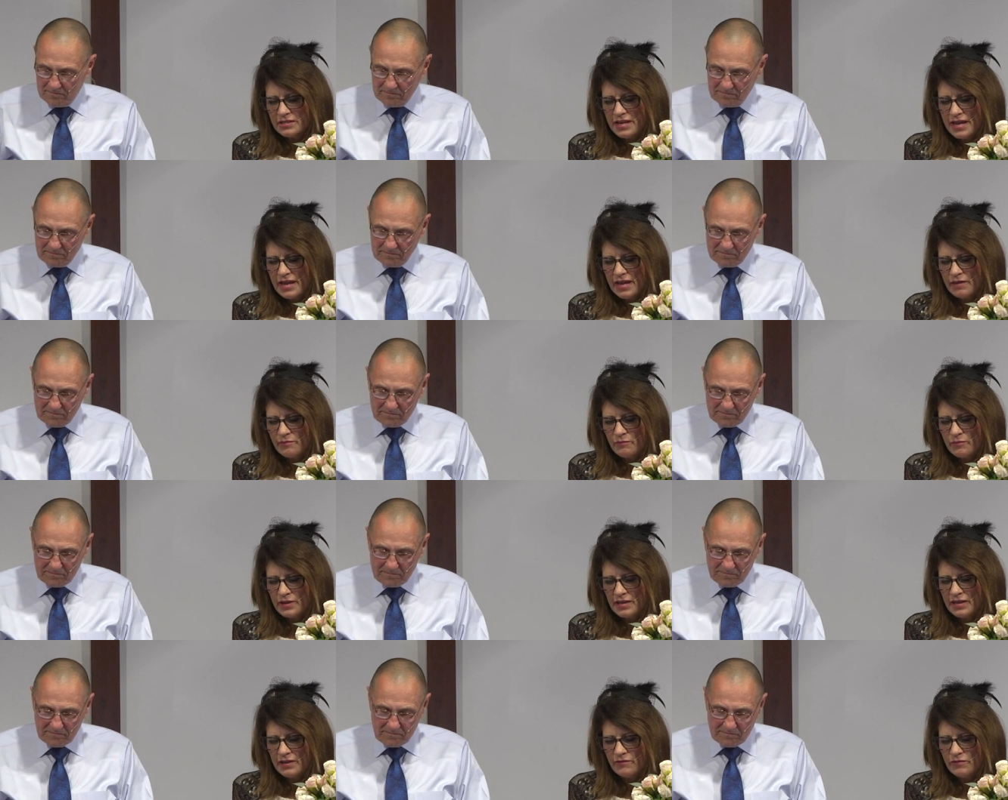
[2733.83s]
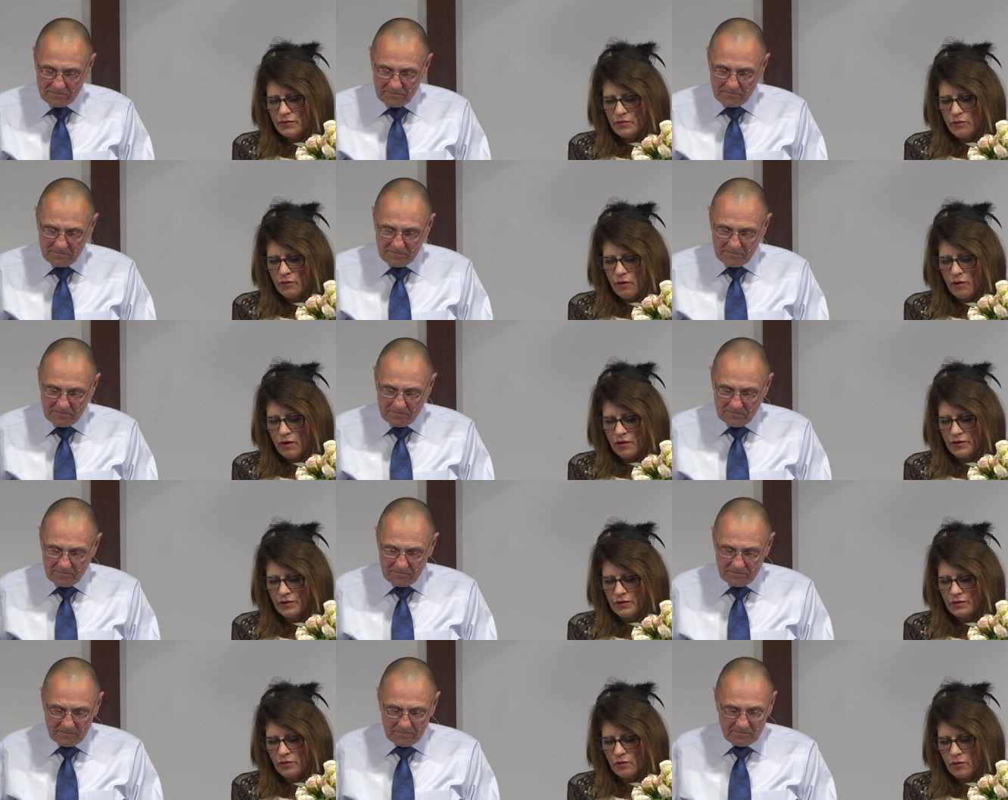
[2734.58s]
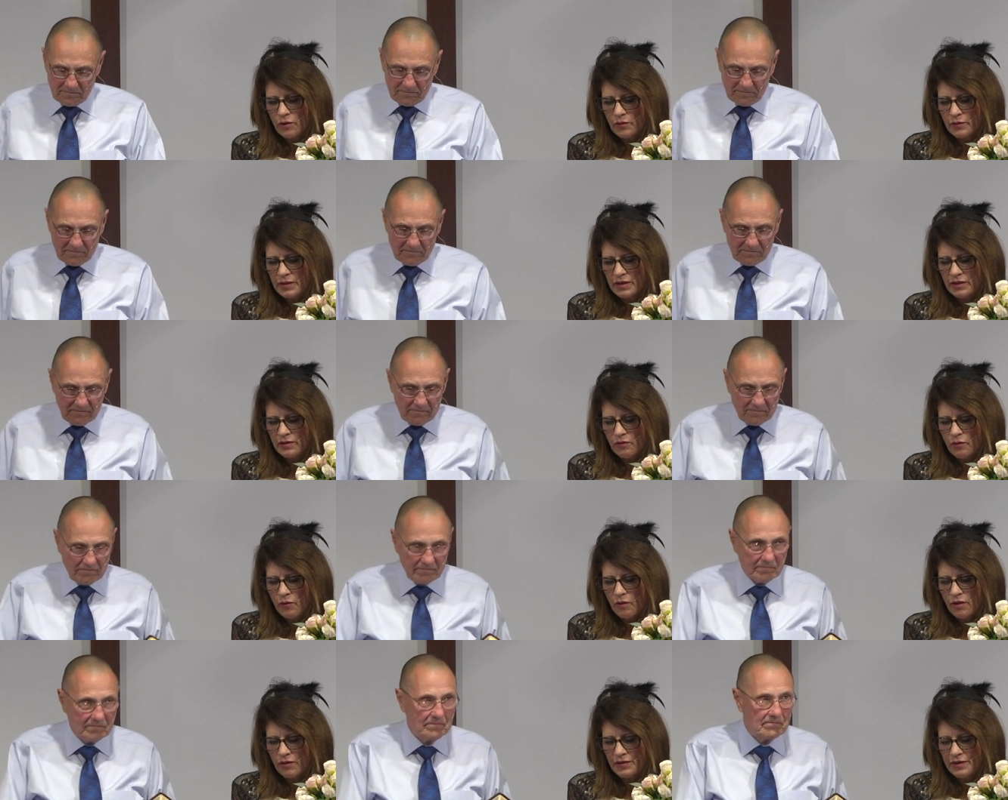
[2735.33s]
Speaker 1: name. We give you all the glory and
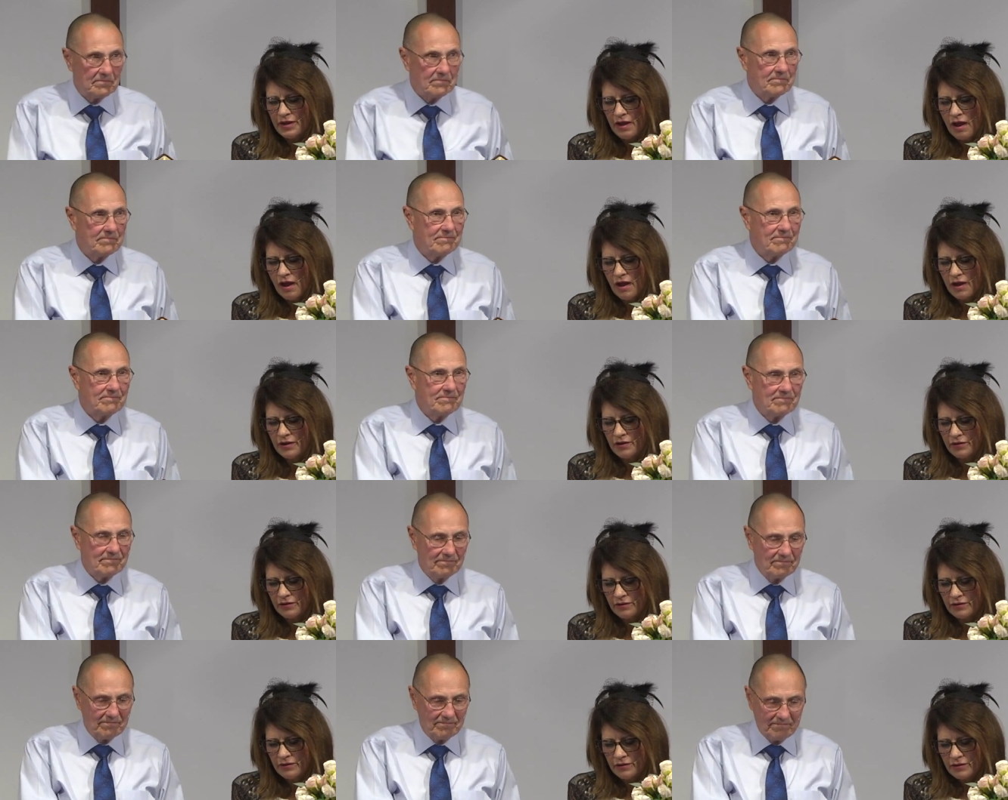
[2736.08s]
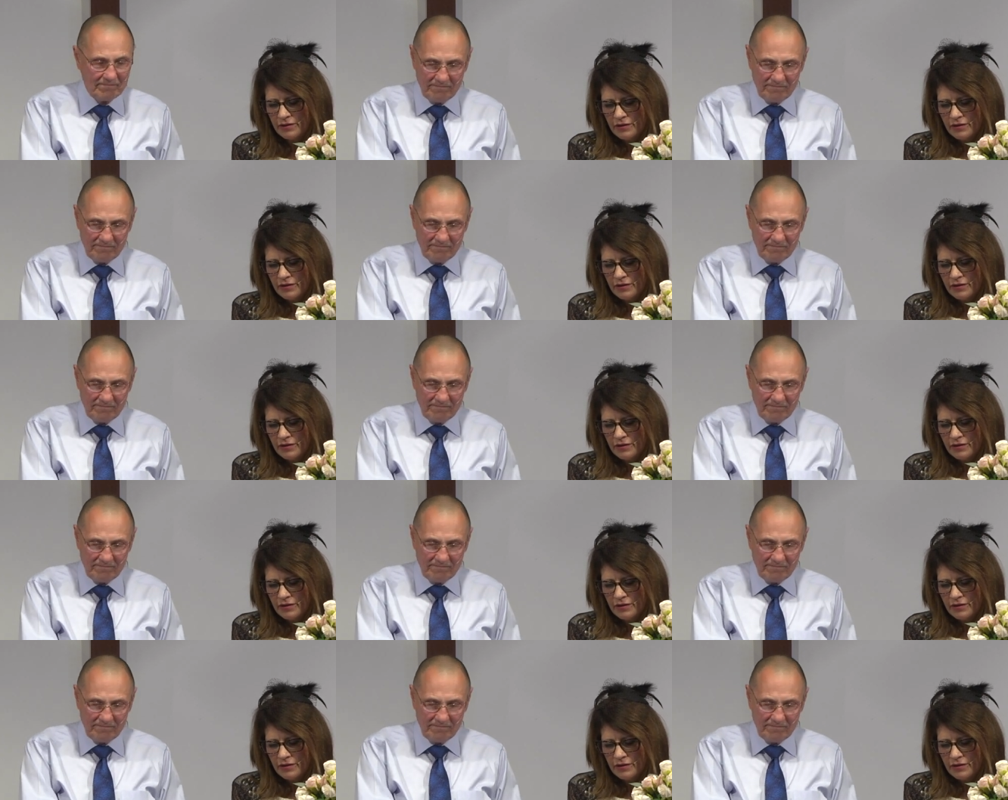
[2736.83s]
all the honor.